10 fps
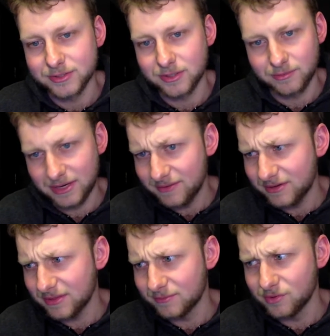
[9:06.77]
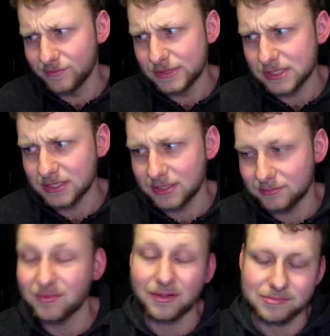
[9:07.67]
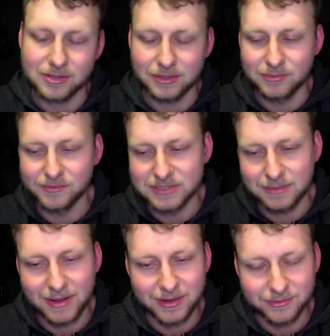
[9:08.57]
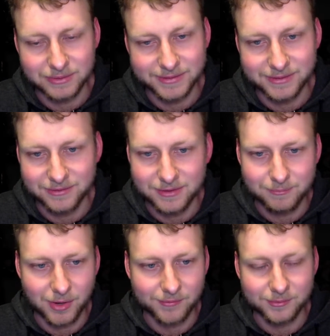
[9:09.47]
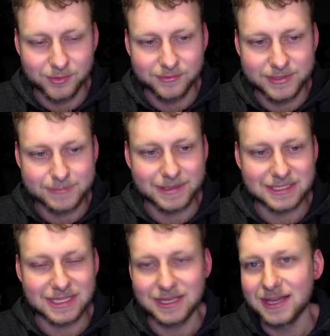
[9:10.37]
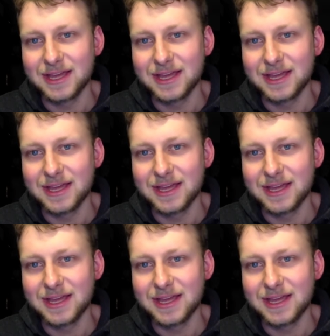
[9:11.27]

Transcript: So, and even in the movies, like the well, the only movies that matter really are the Marvel movies, but the